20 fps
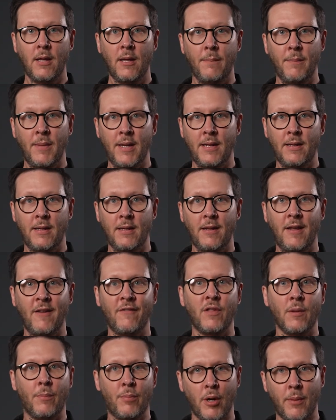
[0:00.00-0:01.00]
meaning if
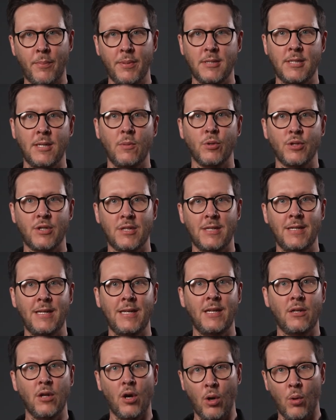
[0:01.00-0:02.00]
the property was to
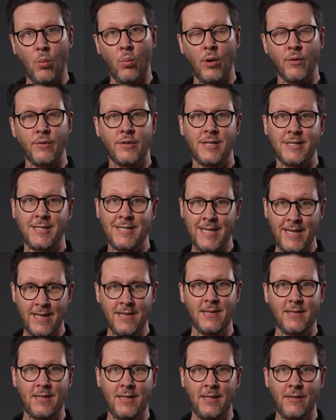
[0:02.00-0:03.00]
need or want a
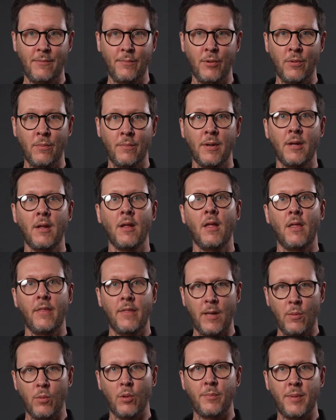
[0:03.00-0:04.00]
second heat pump,
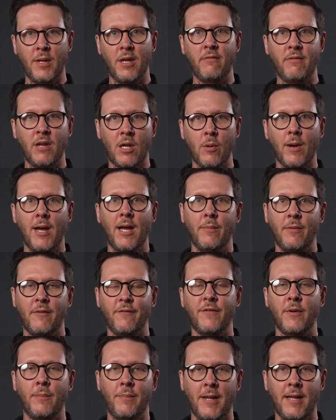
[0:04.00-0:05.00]
there would be a requirement
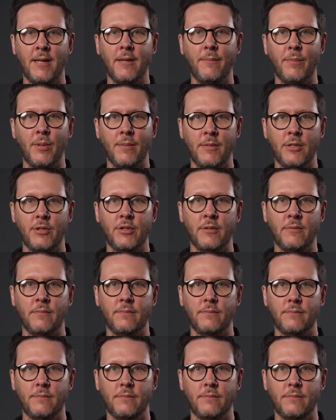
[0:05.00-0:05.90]
for planning permission.